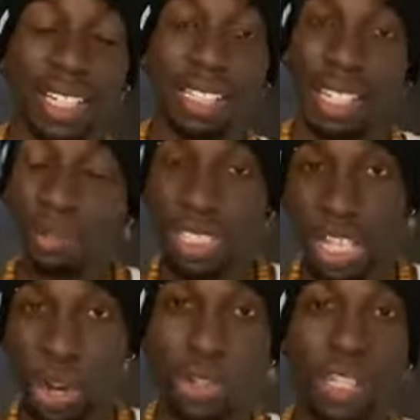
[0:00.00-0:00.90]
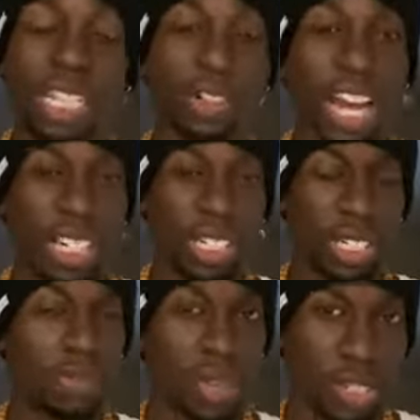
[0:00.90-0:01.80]
They don't tell you that they're
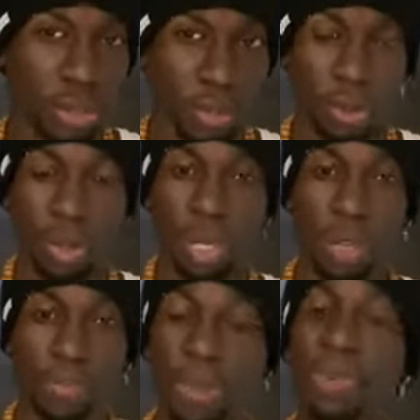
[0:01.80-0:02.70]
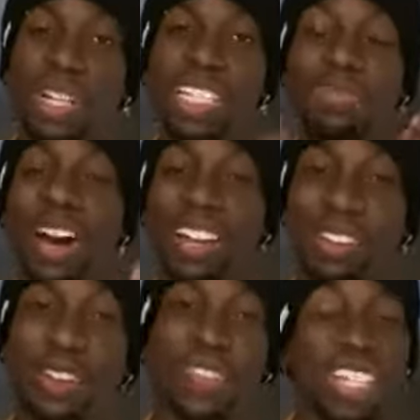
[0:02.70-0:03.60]
actually miserable. They put a smile on
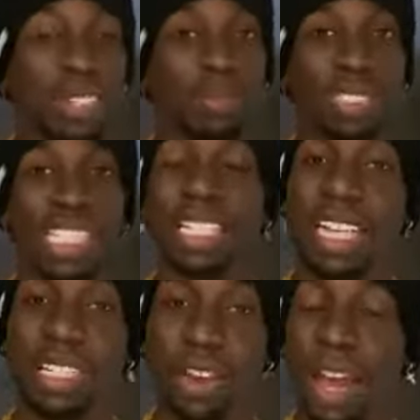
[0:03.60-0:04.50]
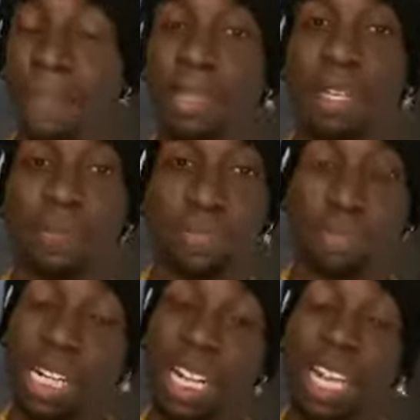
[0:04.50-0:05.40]
their face and pretend that they're happy,
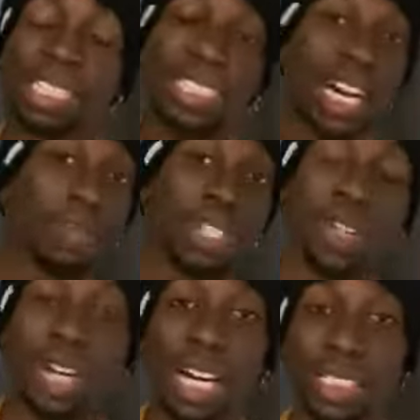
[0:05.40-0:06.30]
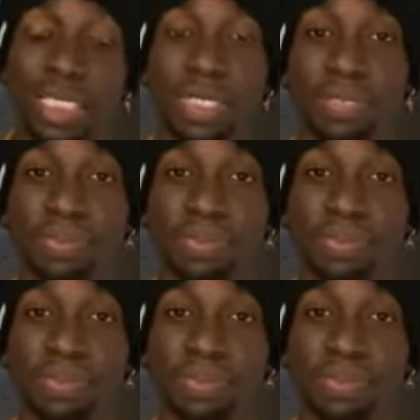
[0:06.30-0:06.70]
but a lot of times they're not.